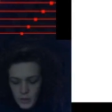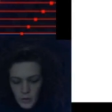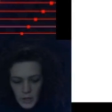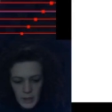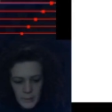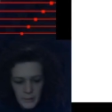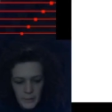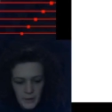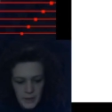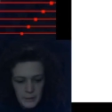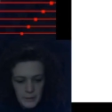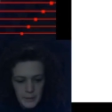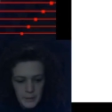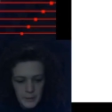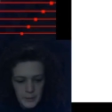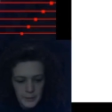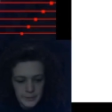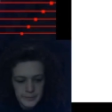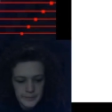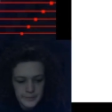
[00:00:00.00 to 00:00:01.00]
Okay, party
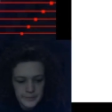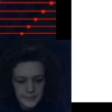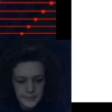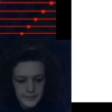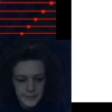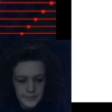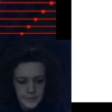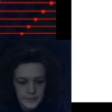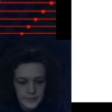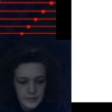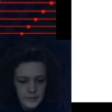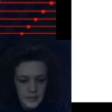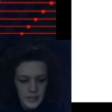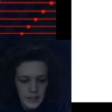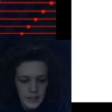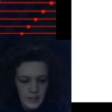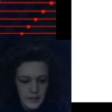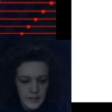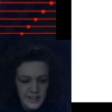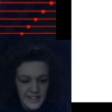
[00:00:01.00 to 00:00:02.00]
people.
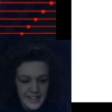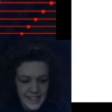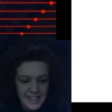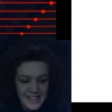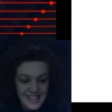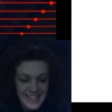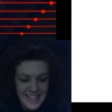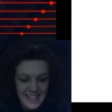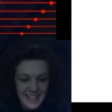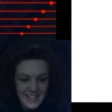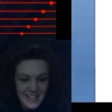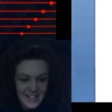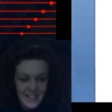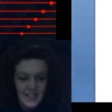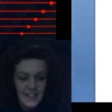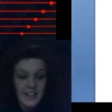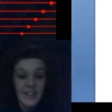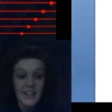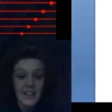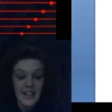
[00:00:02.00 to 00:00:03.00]
This is
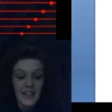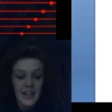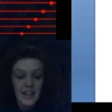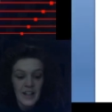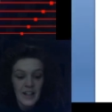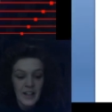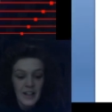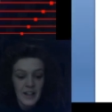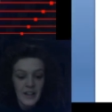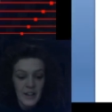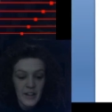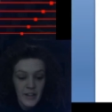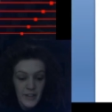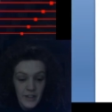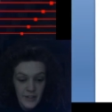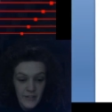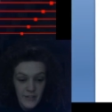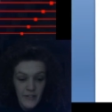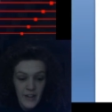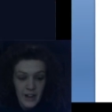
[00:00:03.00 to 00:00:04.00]
it.
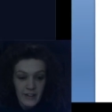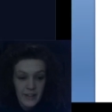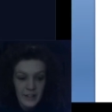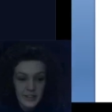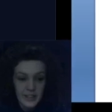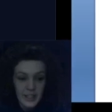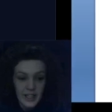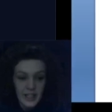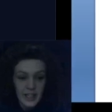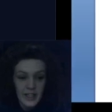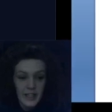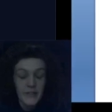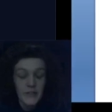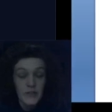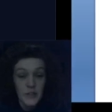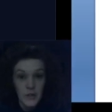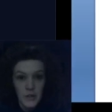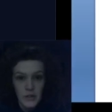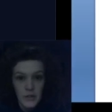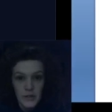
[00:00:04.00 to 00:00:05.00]
The final day
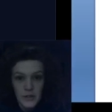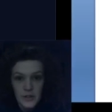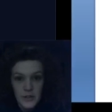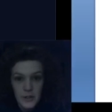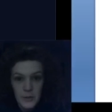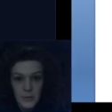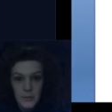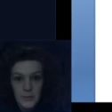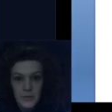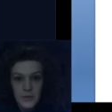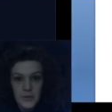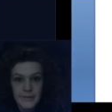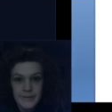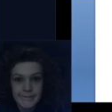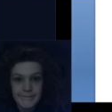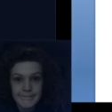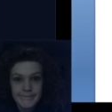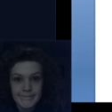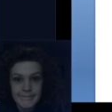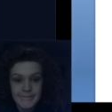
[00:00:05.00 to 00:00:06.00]
of Deuterostomes.
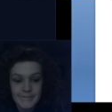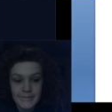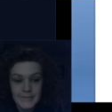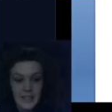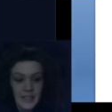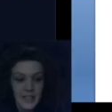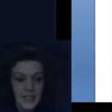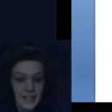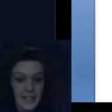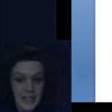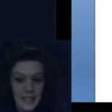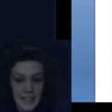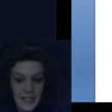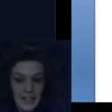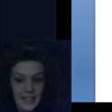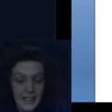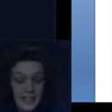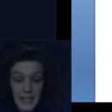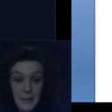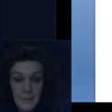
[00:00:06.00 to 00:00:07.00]

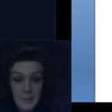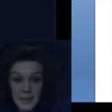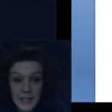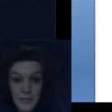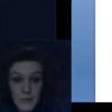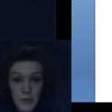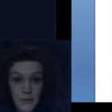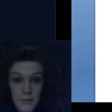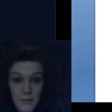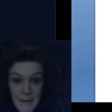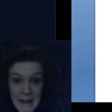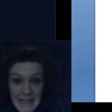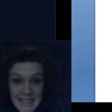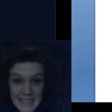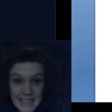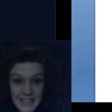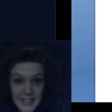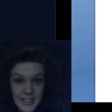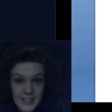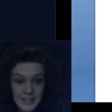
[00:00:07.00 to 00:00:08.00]
Can't believe we've
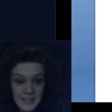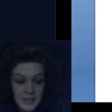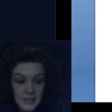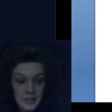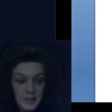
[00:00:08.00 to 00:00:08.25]
made it.